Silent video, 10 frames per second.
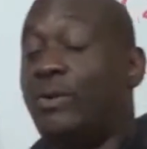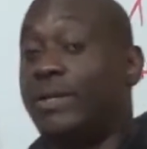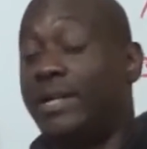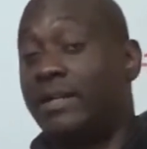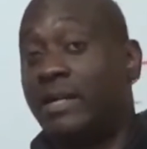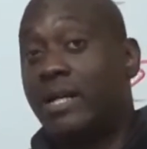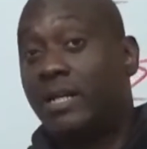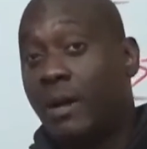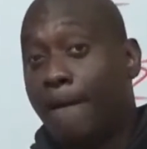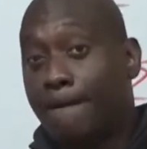or the other
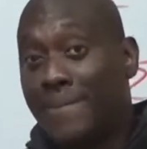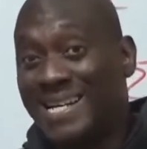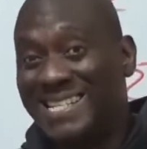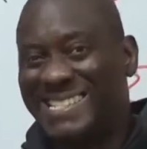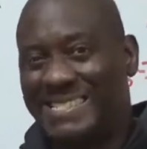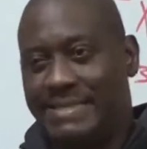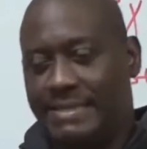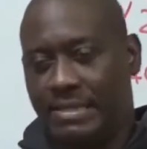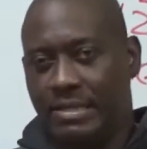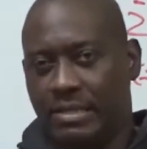
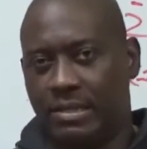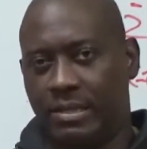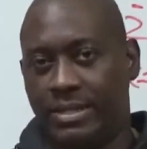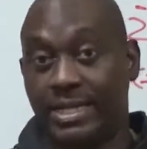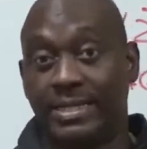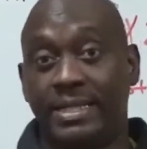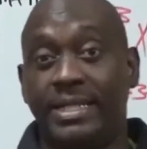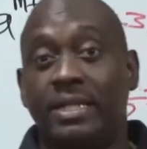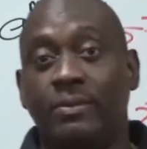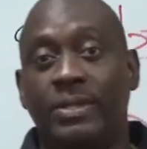numbers that you're
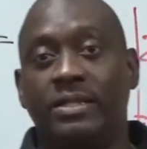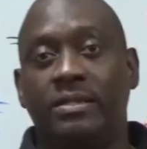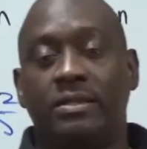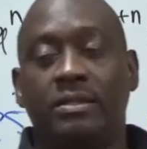dealing with,